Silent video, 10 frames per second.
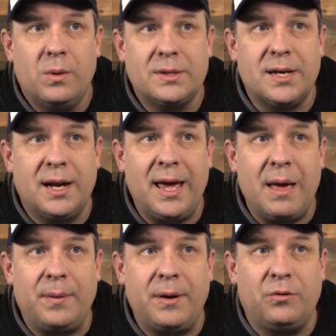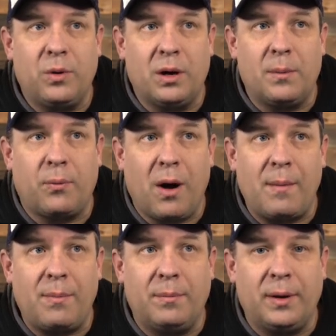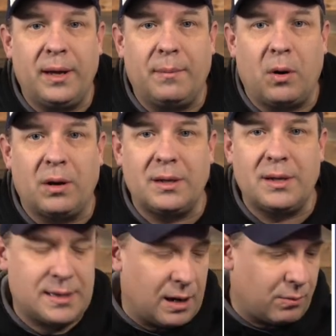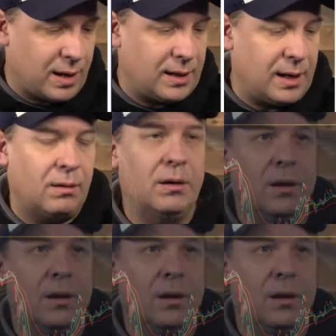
What's going to happen is we're going to probably, I'm marking this out right now.